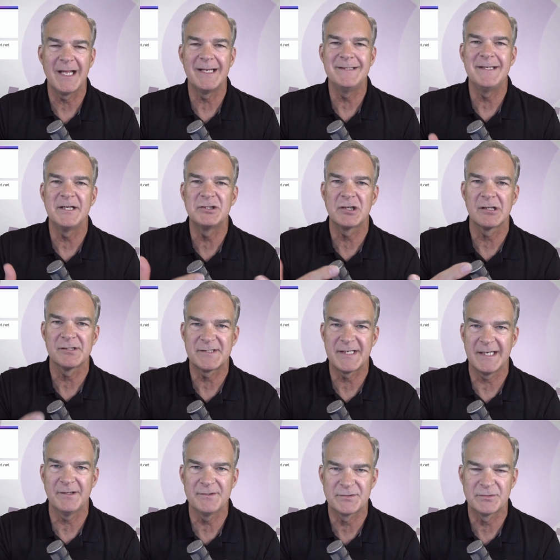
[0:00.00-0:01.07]
and digital
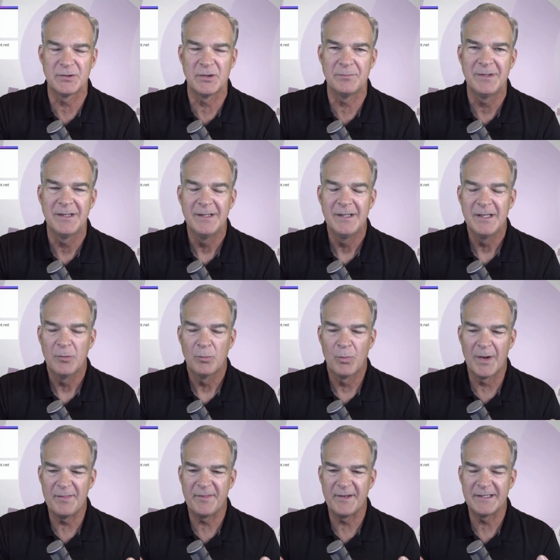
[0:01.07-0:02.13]
sales room,
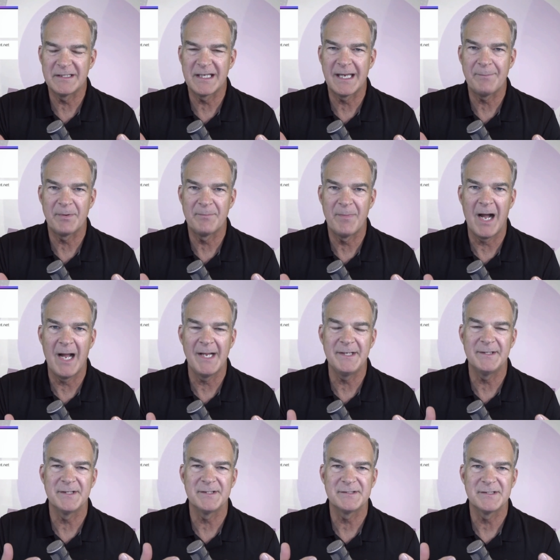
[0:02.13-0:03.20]
one thing to keep in
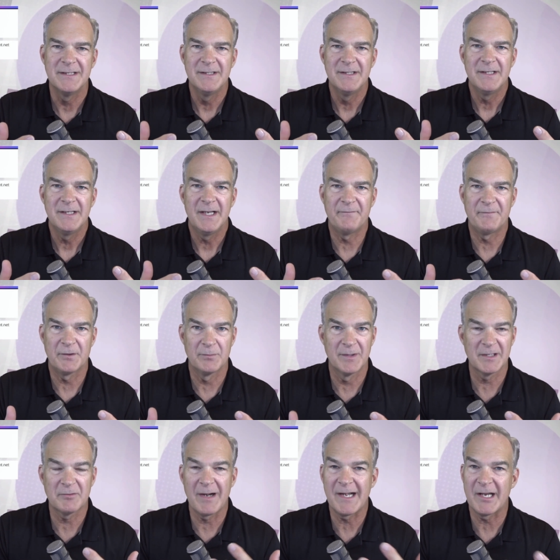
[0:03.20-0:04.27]
mind is if you're
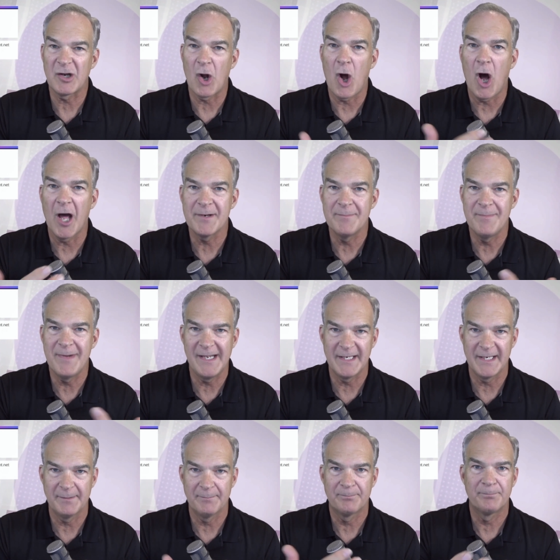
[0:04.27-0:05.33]
really great at
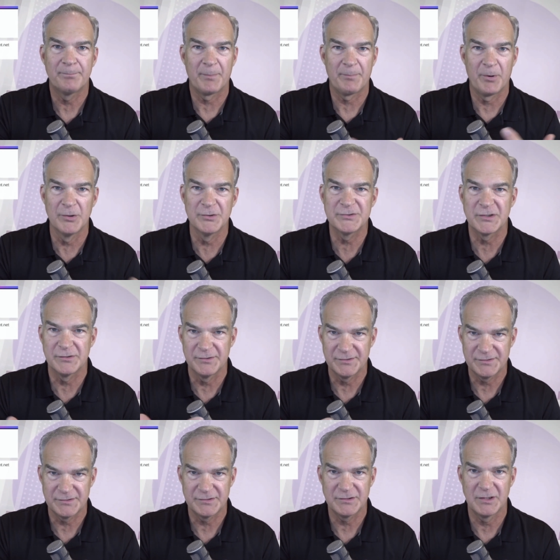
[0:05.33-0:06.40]
automating
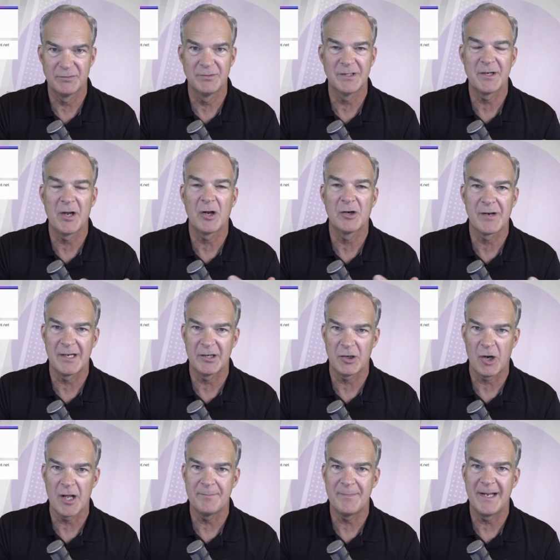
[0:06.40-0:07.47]
proposals, you're really great at
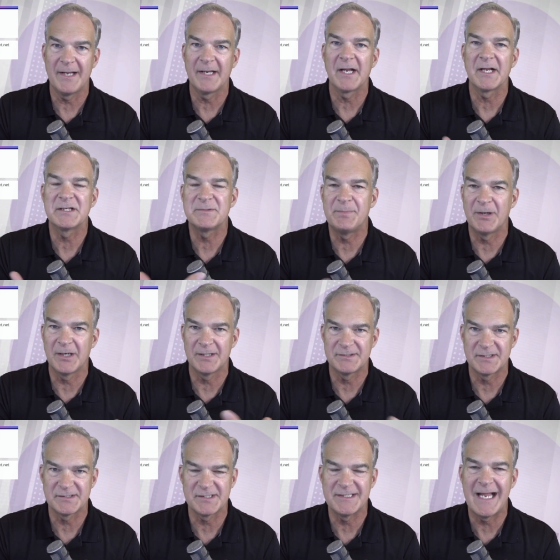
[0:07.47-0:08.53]
automating
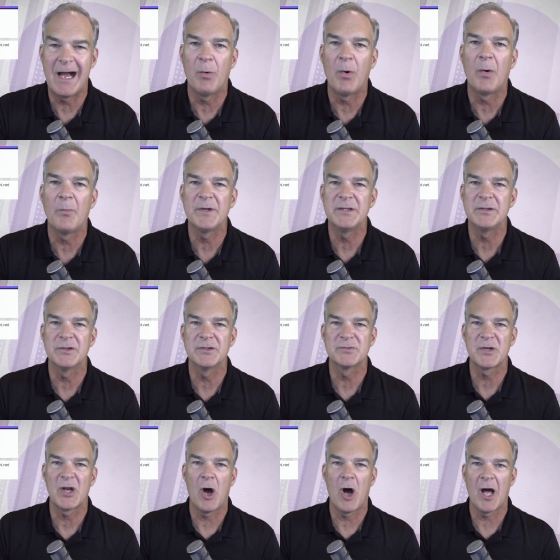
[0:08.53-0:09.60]
experiences. And now what we do is
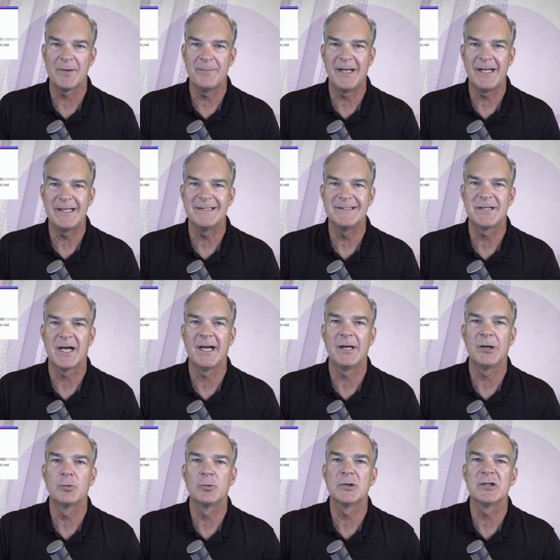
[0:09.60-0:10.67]
we automate
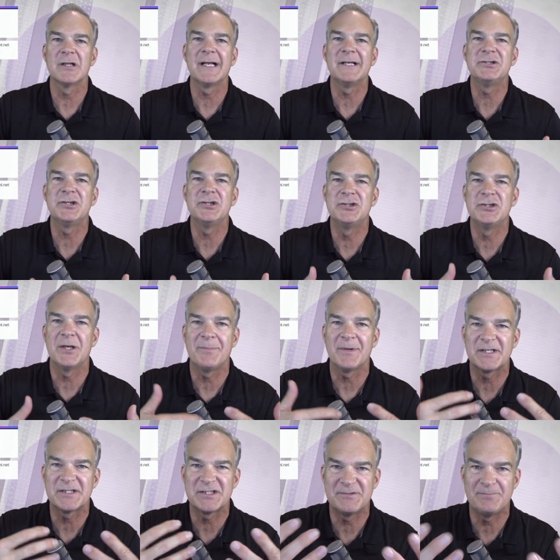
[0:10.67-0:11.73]
entire relationship
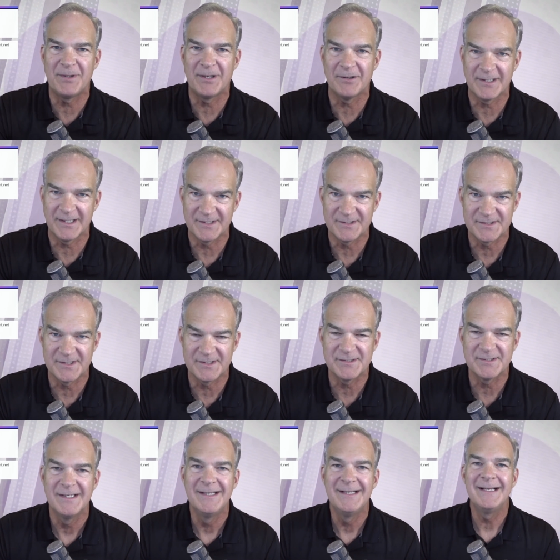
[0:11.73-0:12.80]
experiences